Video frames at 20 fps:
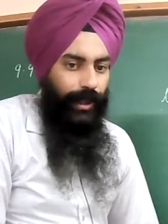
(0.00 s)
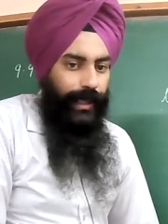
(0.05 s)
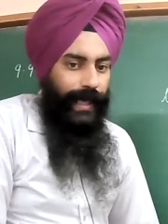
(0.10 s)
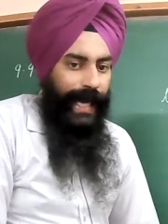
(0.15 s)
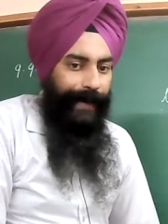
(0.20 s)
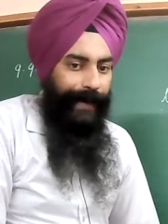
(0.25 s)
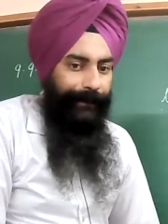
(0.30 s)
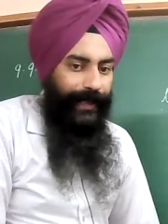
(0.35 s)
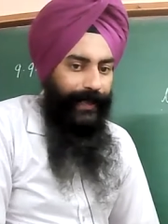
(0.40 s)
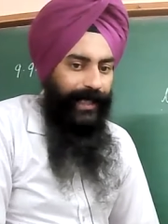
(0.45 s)

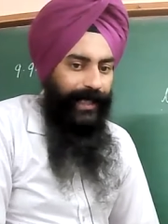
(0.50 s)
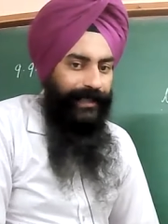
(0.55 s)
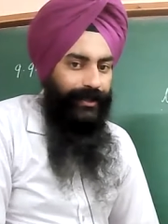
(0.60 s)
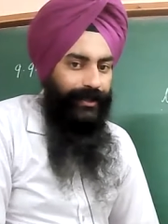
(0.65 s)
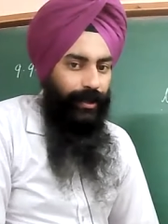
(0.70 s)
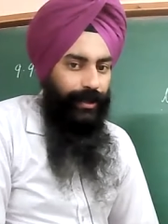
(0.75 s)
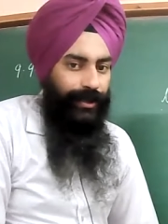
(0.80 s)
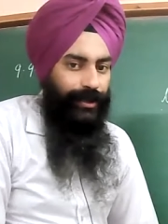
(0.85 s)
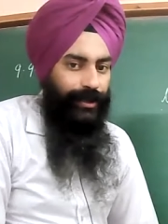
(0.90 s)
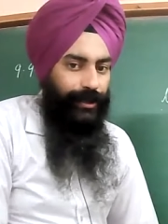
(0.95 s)
Appellate
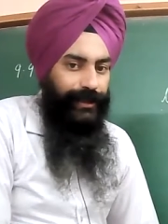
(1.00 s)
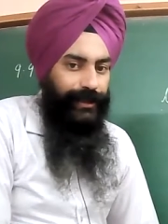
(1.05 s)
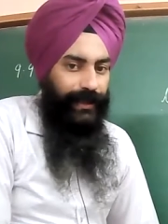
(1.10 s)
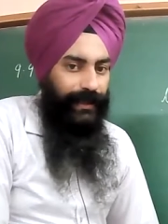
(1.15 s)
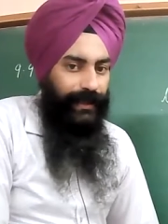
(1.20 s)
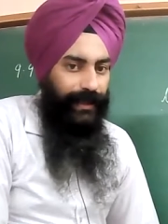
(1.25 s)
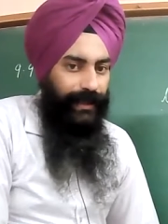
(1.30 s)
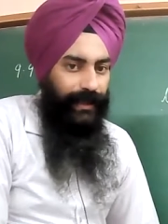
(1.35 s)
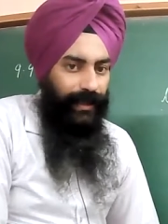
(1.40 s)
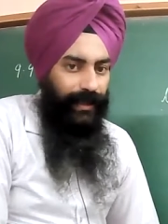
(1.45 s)

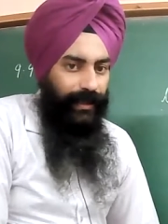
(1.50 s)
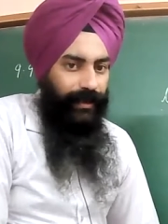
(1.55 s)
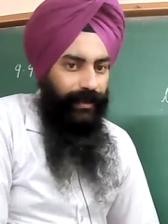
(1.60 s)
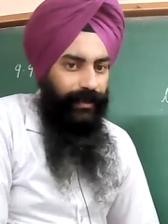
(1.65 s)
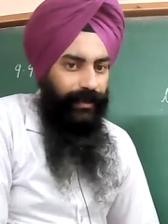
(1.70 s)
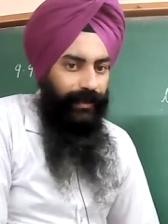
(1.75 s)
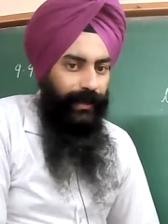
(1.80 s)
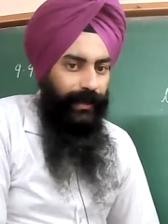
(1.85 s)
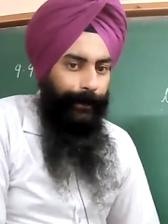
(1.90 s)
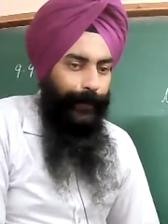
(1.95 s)
jurisdiction,
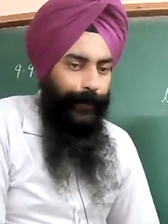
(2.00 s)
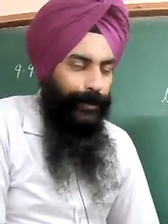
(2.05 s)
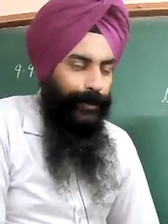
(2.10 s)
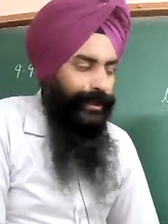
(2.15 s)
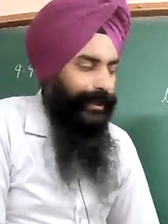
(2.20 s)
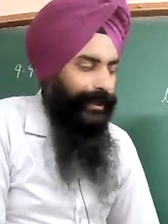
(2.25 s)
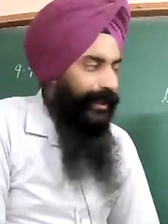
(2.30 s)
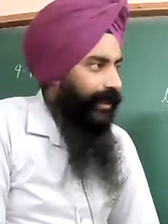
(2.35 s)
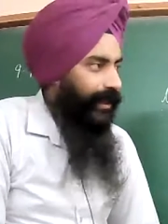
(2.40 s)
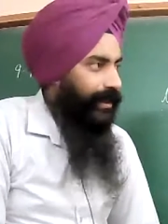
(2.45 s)
the
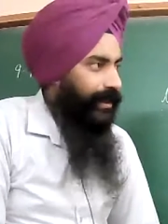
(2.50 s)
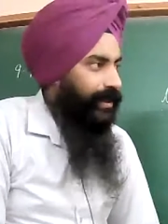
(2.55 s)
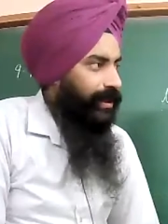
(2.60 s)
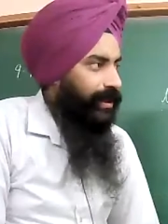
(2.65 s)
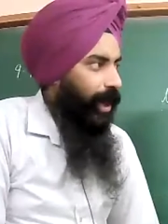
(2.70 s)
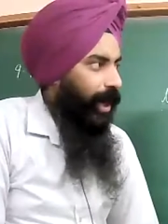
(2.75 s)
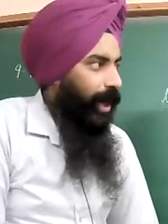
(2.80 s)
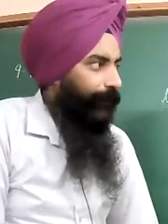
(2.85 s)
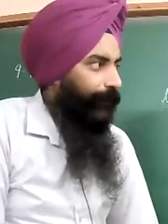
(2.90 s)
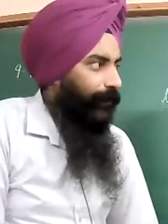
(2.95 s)
proceedings
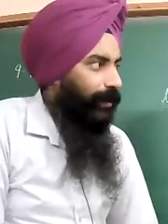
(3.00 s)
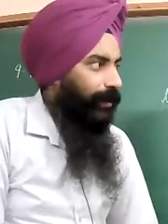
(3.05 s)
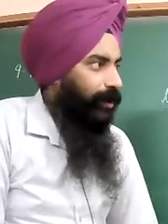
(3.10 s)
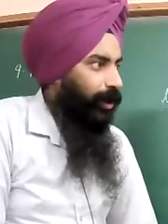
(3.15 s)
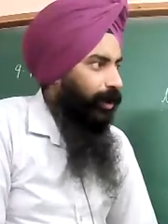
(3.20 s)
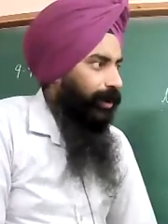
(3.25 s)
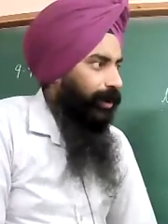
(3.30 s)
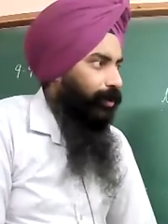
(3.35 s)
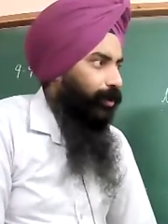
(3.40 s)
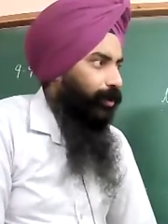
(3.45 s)
of a
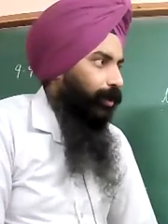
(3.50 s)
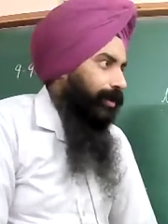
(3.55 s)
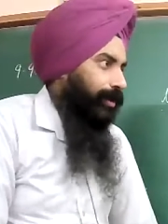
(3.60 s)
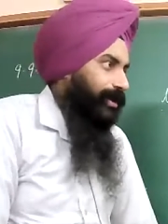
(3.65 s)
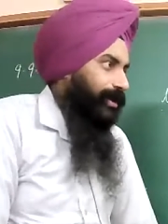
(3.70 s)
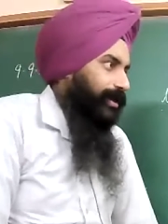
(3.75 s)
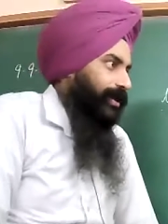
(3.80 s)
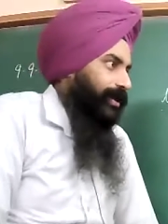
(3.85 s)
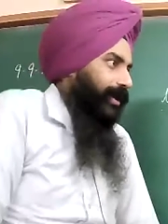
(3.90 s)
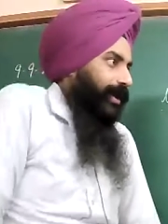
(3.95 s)
lower
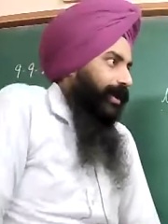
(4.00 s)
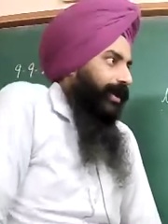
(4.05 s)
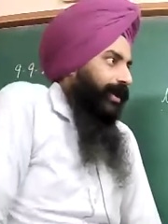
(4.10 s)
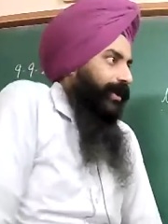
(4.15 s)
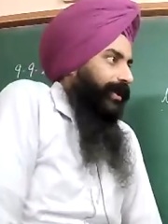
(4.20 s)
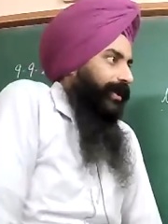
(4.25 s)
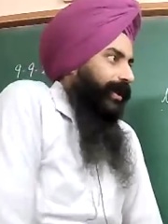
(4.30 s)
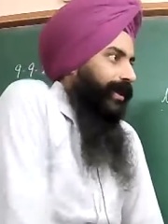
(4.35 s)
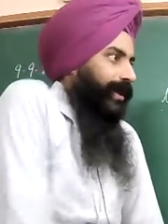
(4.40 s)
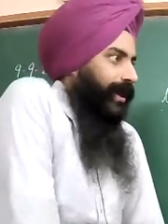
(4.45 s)
courts,
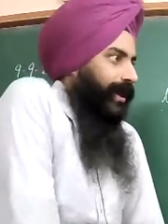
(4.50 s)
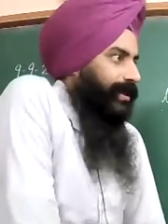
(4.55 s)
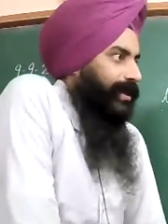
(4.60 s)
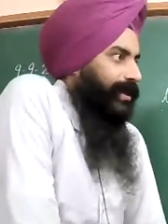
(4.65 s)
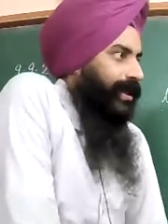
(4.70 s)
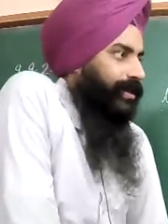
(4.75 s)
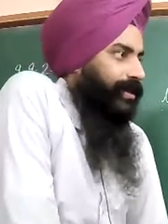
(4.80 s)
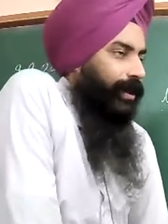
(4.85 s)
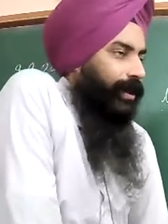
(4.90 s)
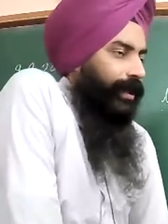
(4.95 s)
the
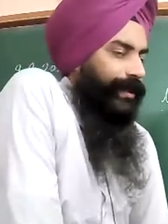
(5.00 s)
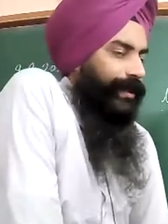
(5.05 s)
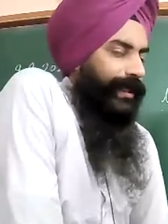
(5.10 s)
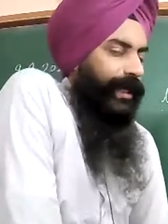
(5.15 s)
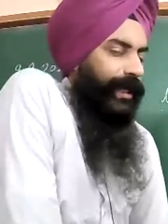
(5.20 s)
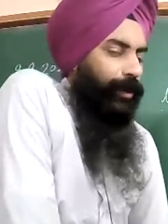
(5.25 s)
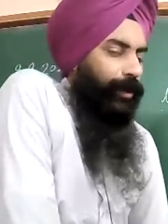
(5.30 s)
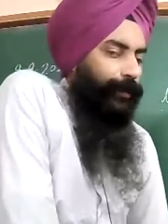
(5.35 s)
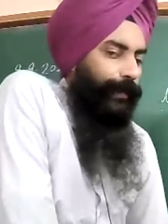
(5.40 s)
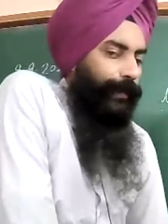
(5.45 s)
cases sorted
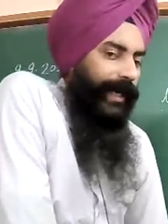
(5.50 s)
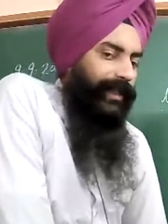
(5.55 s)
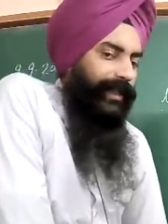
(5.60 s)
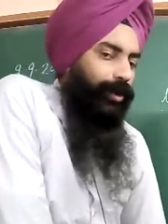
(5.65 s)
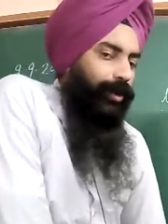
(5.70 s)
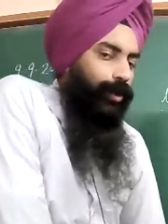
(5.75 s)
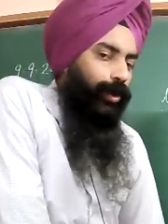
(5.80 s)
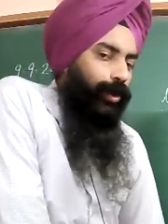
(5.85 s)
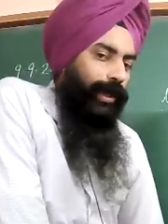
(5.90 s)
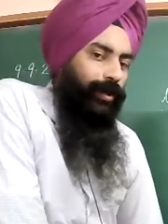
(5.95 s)
out by the
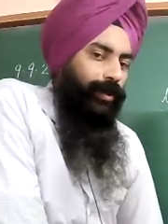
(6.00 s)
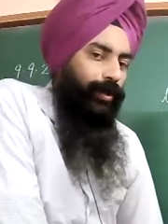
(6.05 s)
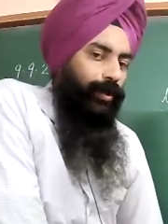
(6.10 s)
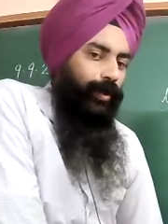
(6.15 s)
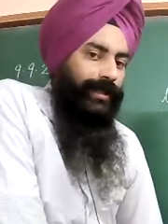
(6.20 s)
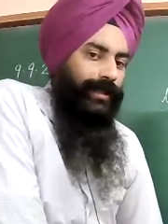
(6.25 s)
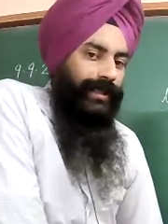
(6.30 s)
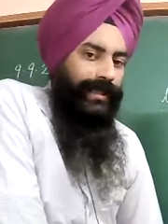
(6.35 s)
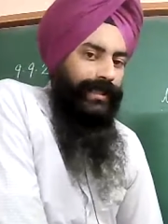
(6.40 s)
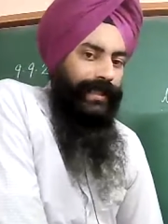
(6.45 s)
lower
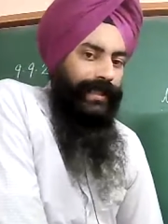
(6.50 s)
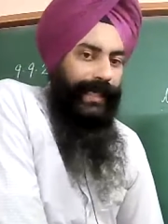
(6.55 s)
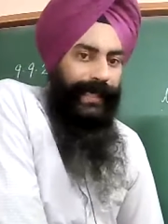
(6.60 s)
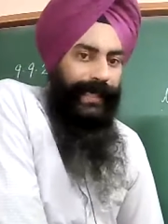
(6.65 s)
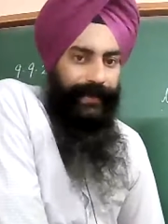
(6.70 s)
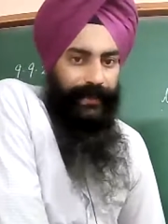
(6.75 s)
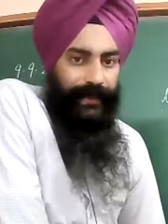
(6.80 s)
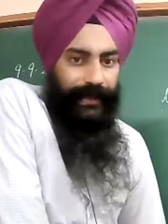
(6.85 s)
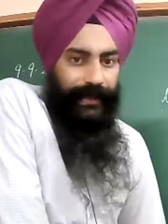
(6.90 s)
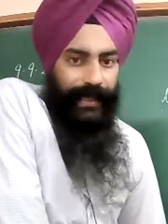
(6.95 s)
courts
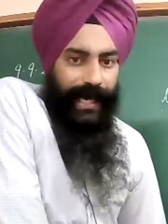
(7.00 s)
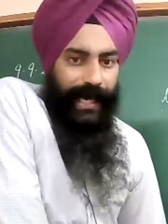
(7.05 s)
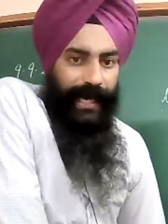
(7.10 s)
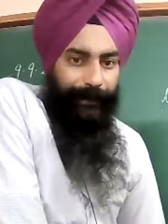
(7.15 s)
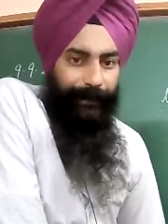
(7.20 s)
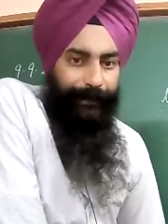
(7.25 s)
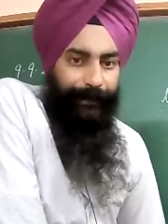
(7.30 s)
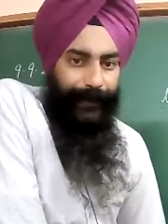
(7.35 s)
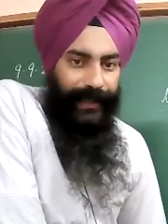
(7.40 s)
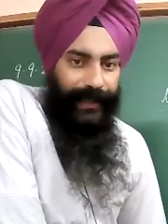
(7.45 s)
can
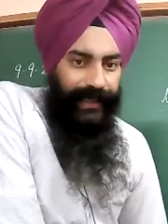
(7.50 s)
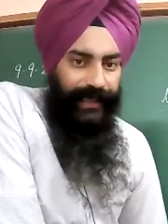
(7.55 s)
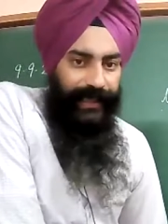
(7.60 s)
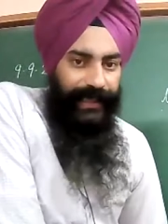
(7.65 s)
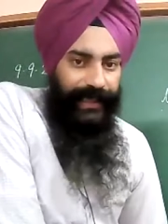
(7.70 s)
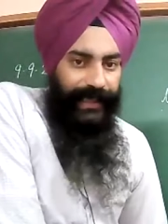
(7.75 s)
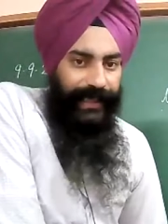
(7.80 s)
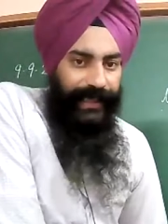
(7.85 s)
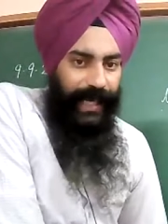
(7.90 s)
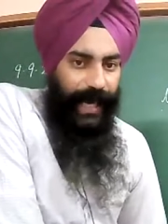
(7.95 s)
appeal
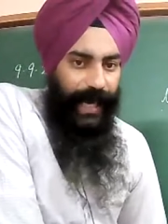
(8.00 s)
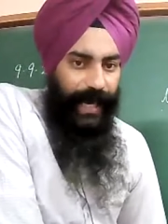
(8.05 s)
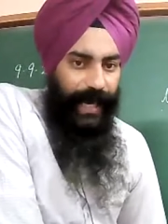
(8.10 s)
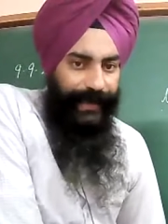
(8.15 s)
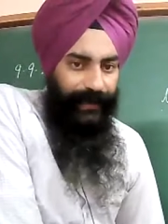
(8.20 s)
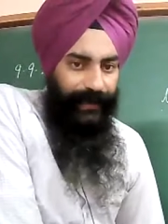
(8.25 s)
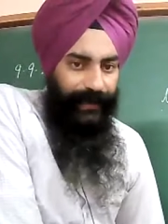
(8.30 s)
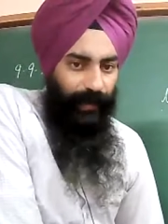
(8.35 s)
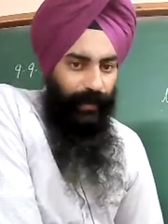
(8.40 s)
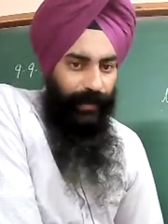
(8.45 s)
in a high
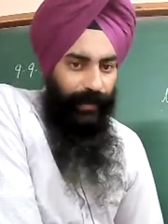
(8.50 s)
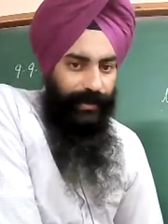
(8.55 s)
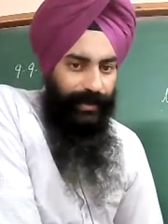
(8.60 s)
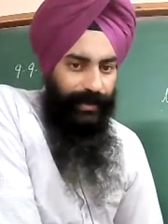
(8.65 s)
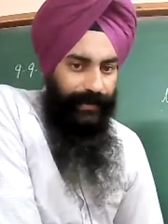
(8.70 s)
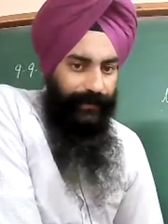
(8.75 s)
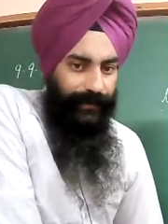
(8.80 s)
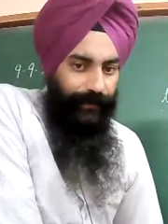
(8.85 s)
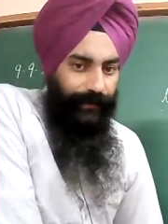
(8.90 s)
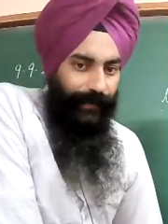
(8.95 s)

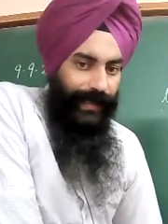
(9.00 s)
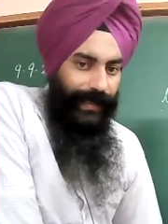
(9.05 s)
courts.